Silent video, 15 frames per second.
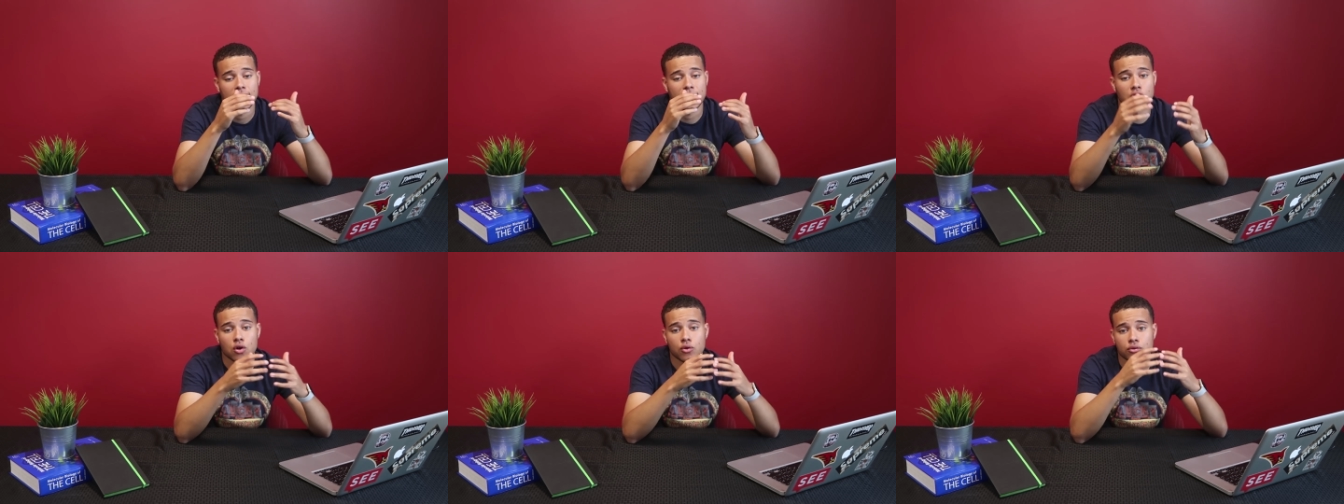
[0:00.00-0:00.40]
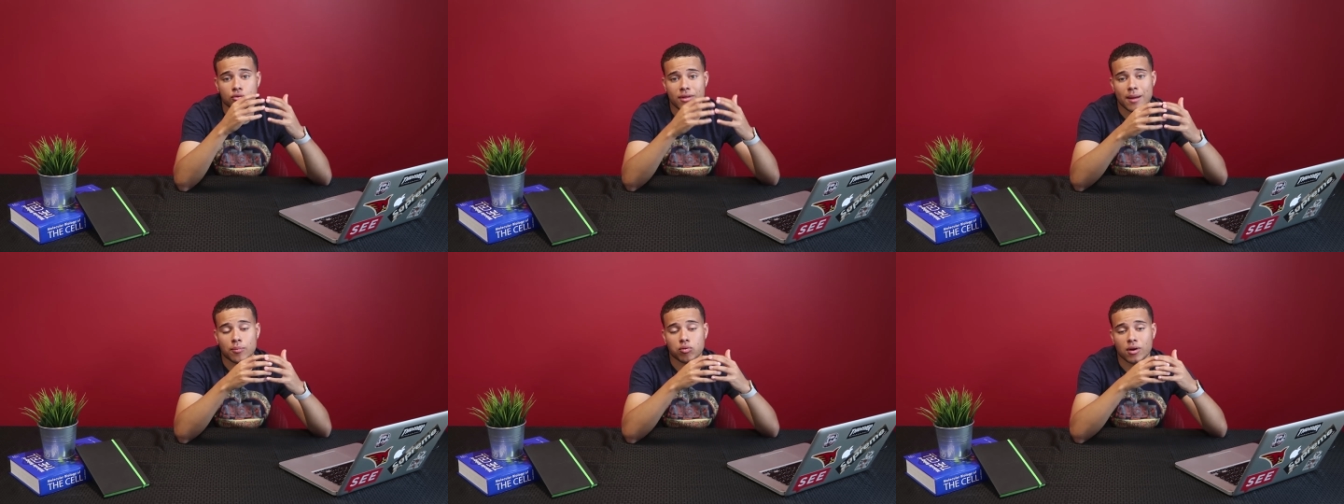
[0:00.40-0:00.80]
and go through
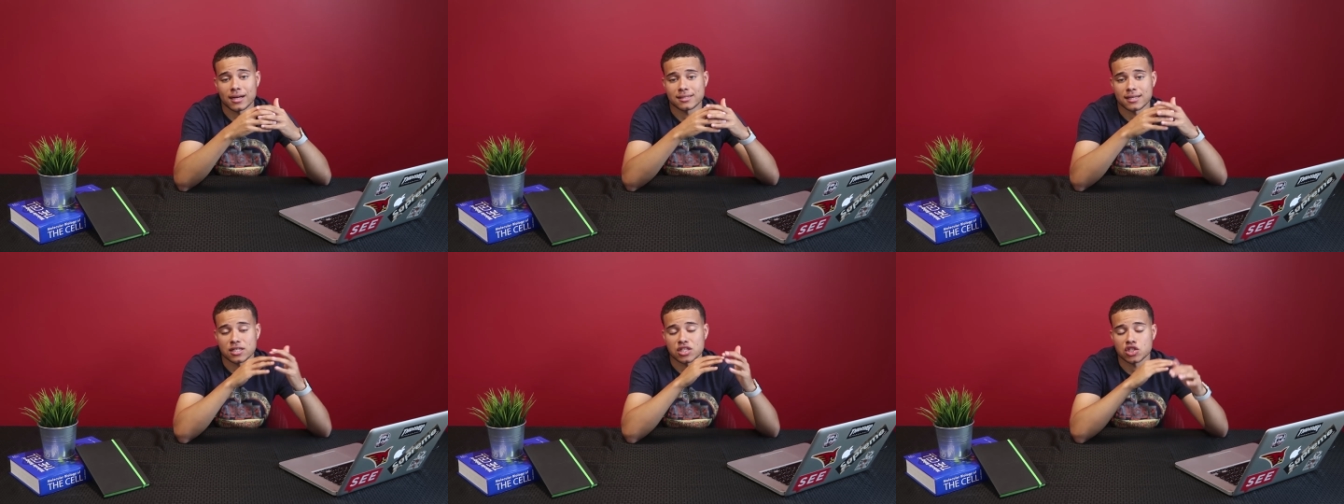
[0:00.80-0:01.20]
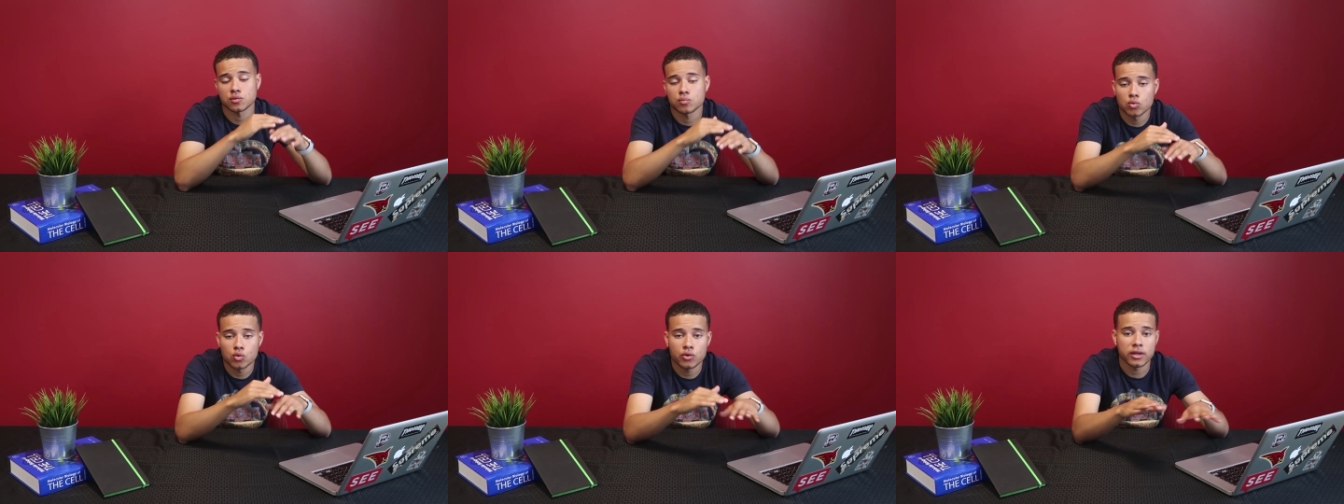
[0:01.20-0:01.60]
that process
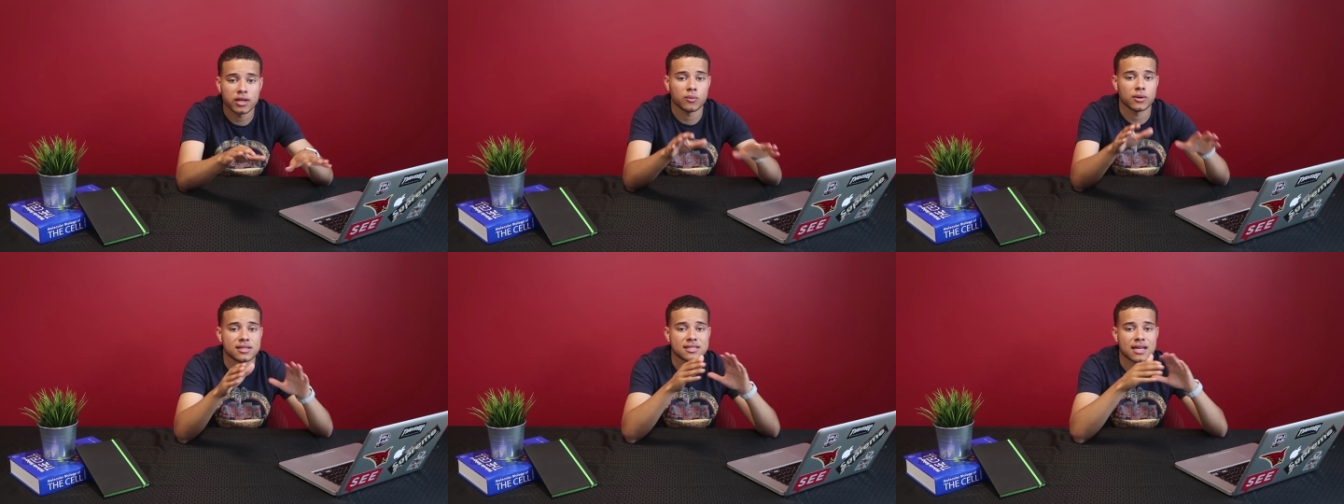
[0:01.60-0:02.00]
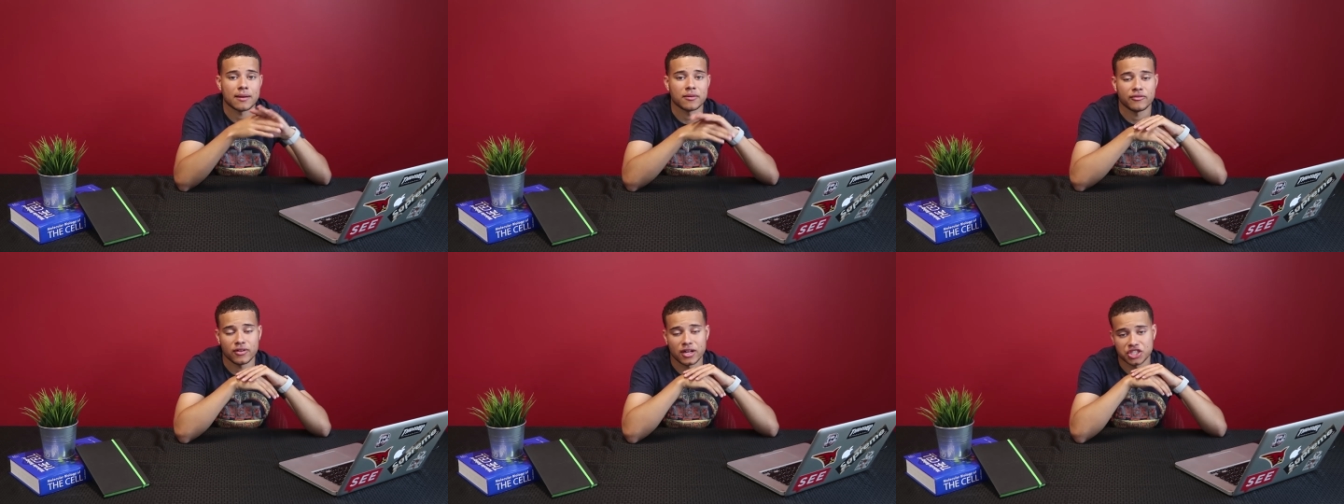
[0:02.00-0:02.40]
smoothly when it's
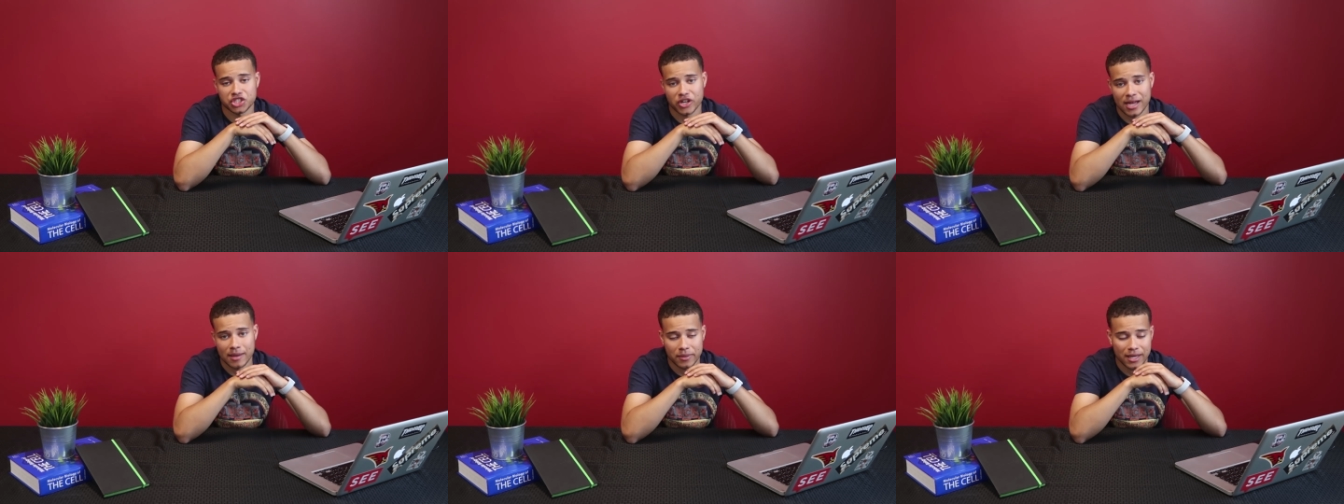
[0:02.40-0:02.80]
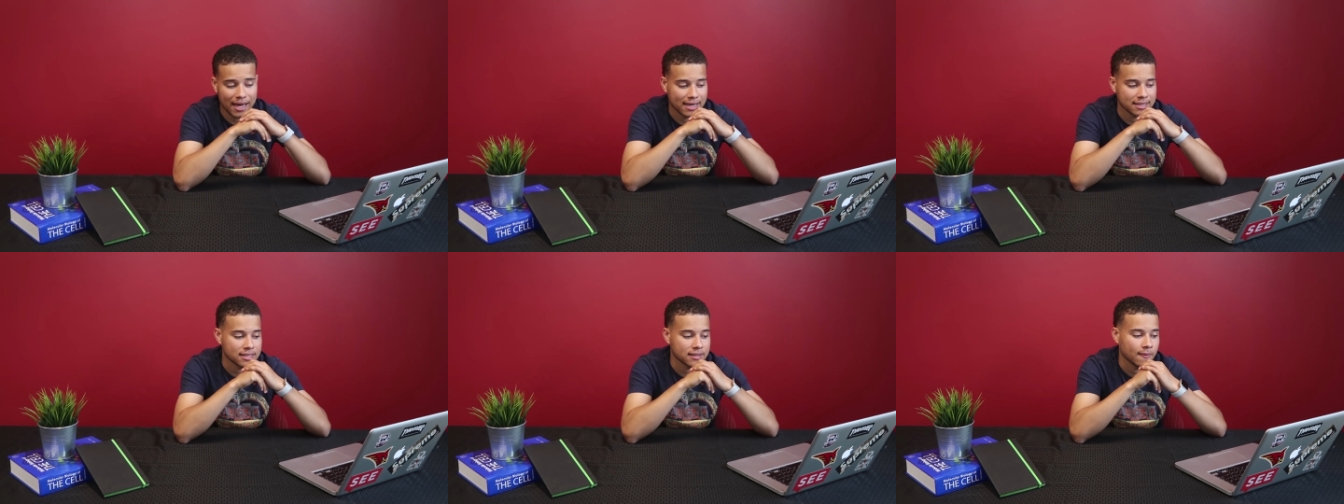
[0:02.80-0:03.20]
time to fill out your
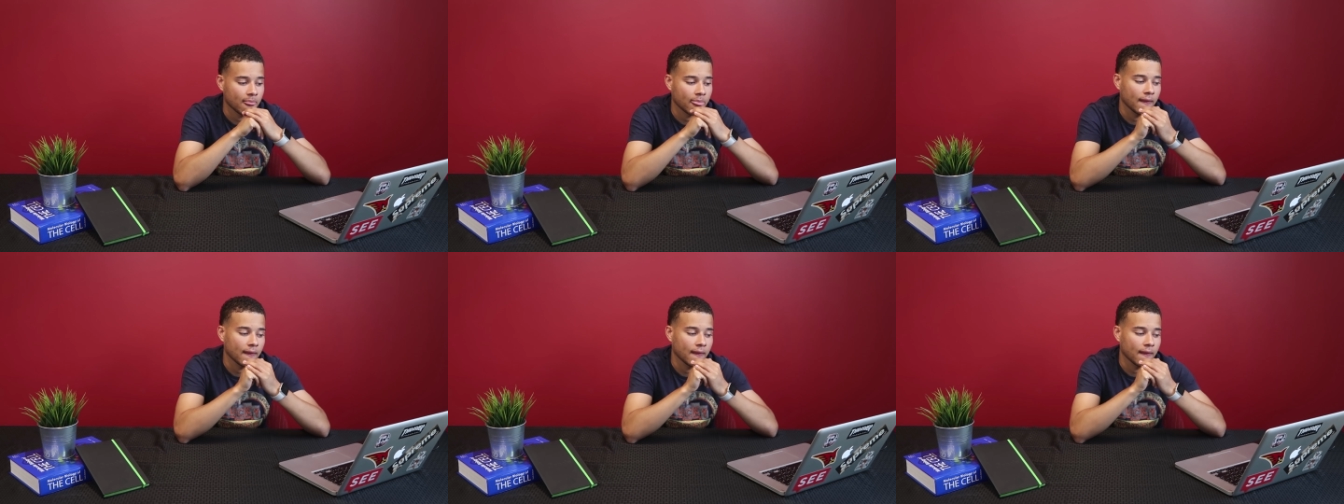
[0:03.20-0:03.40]
AMCAS.